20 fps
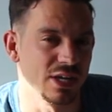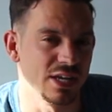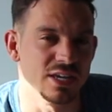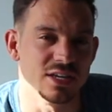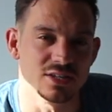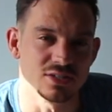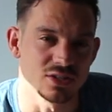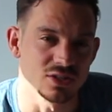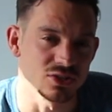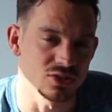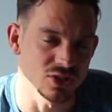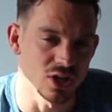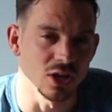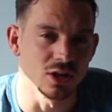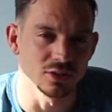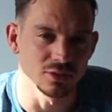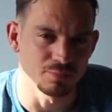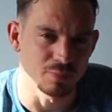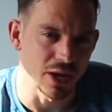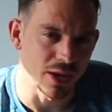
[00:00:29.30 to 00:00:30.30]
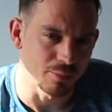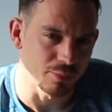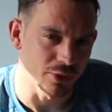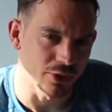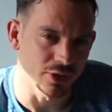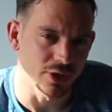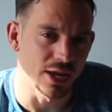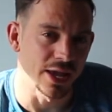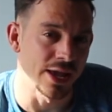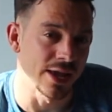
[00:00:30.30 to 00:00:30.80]
is salt,
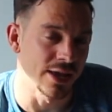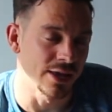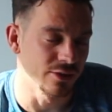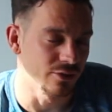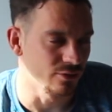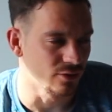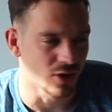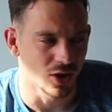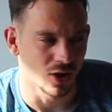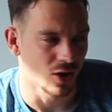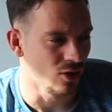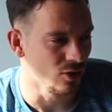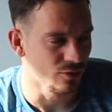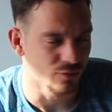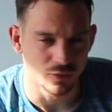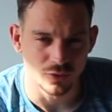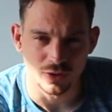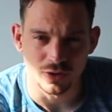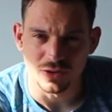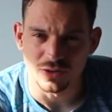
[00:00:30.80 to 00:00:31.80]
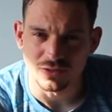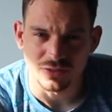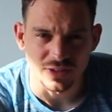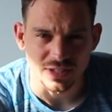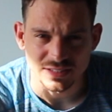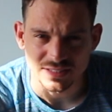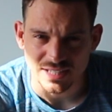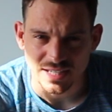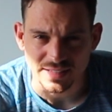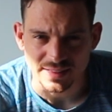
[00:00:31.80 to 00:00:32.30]
pepper, and olive oil,
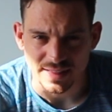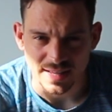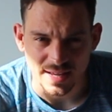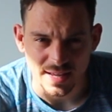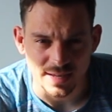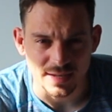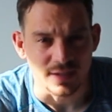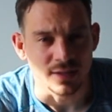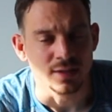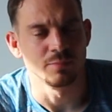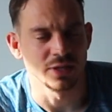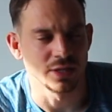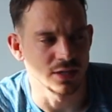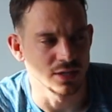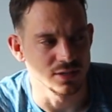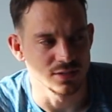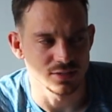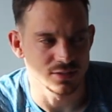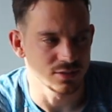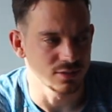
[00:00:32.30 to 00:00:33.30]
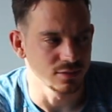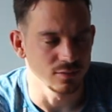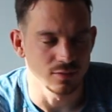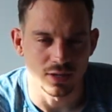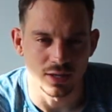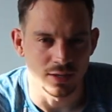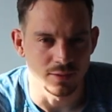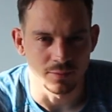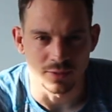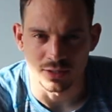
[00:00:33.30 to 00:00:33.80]
things like that, because
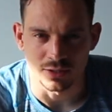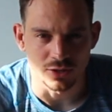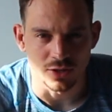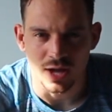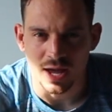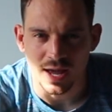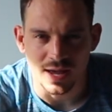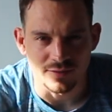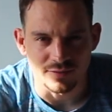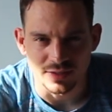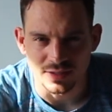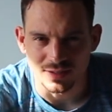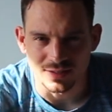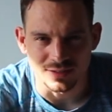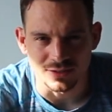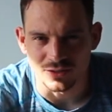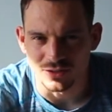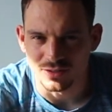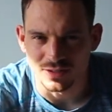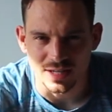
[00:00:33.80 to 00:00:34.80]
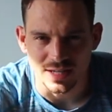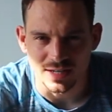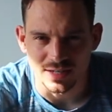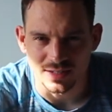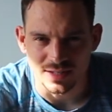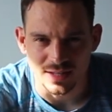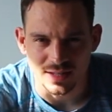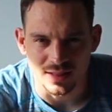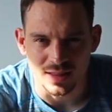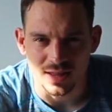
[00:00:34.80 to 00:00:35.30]
I mean, you have it in your
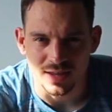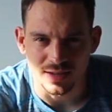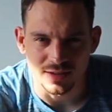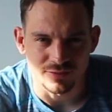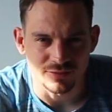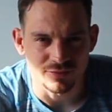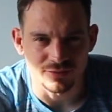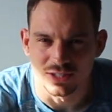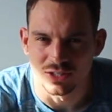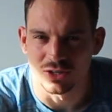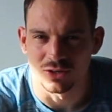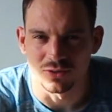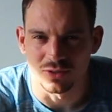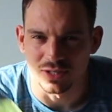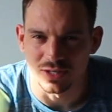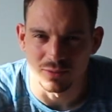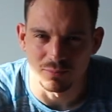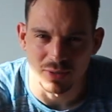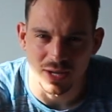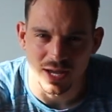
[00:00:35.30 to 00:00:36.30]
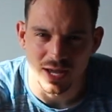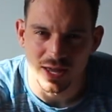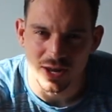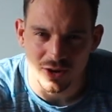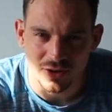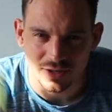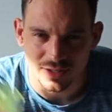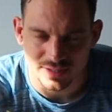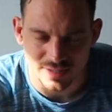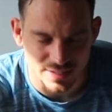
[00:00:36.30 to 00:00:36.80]
day-to-day life. You don't need to buy it
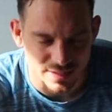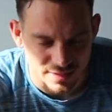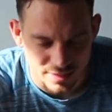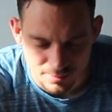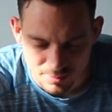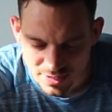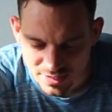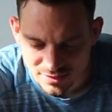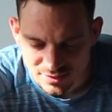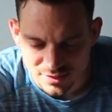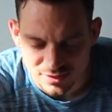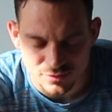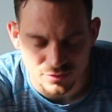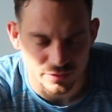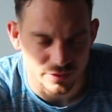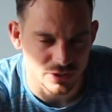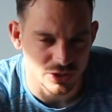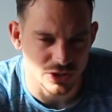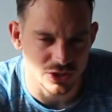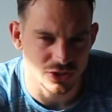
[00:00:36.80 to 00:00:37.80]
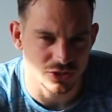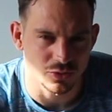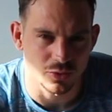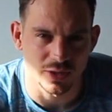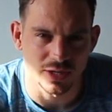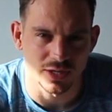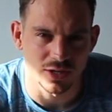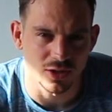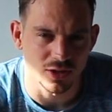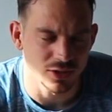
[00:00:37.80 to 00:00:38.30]
on a daily basis for just
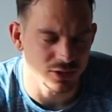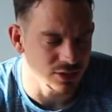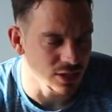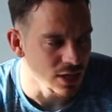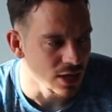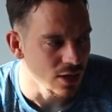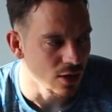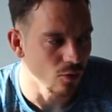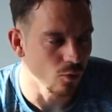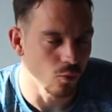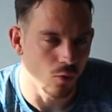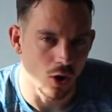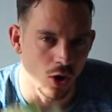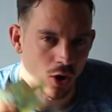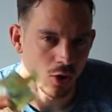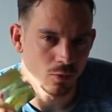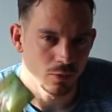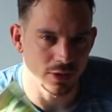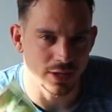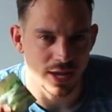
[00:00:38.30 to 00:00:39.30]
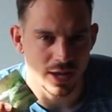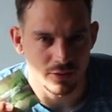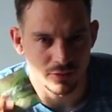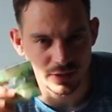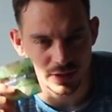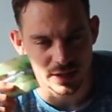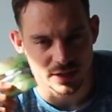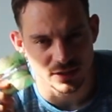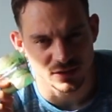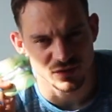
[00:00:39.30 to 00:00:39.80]
$20. All we're counting
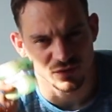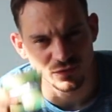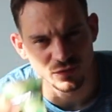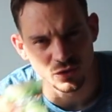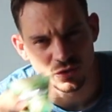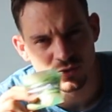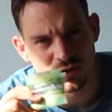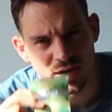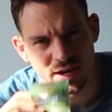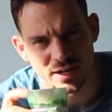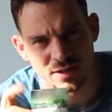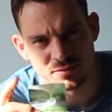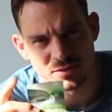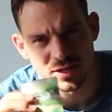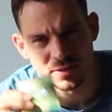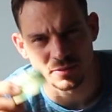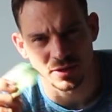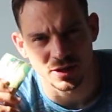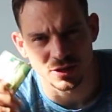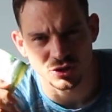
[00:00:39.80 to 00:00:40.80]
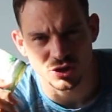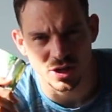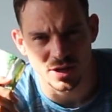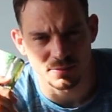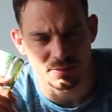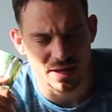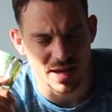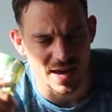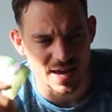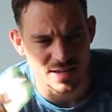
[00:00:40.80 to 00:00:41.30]
is food items, and I'm going to try to
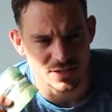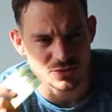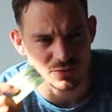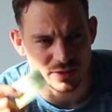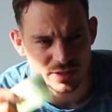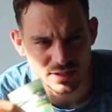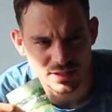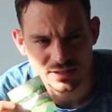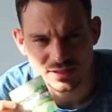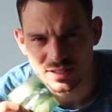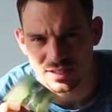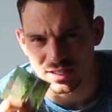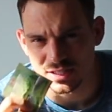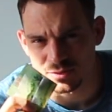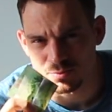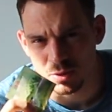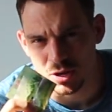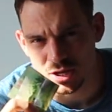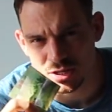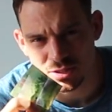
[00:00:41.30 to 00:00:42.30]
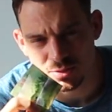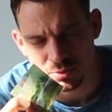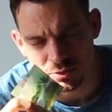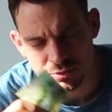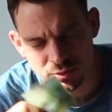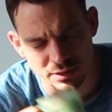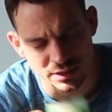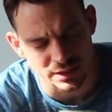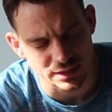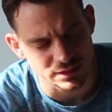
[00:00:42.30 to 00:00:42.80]
be as realistic as possible
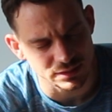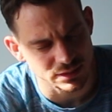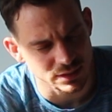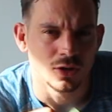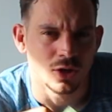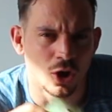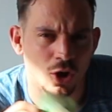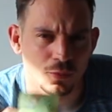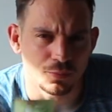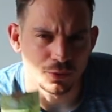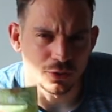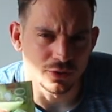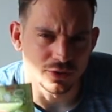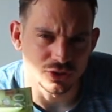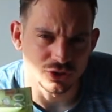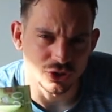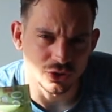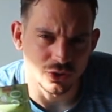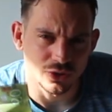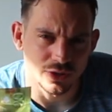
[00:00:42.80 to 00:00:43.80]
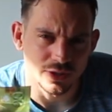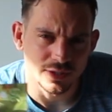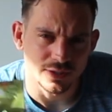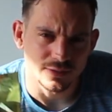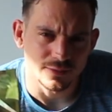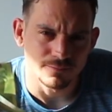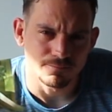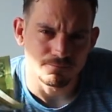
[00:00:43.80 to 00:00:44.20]
with this. Hope you enjoy.